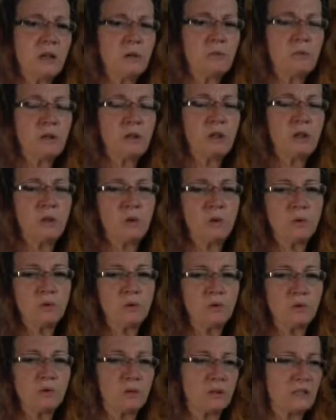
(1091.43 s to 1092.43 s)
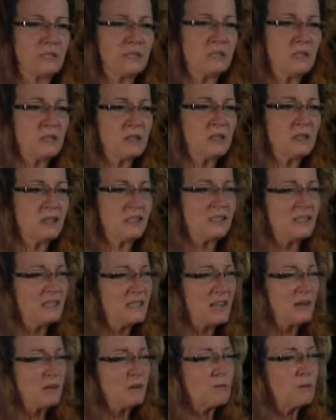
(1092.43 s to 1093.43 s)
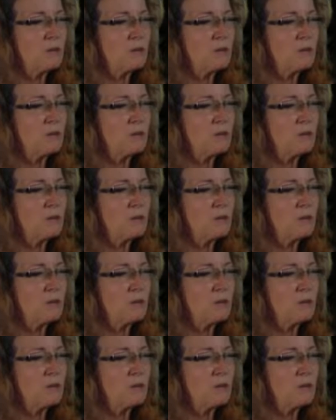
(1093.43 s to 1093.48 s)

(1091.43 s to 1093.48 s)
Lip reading: but it doesn't have to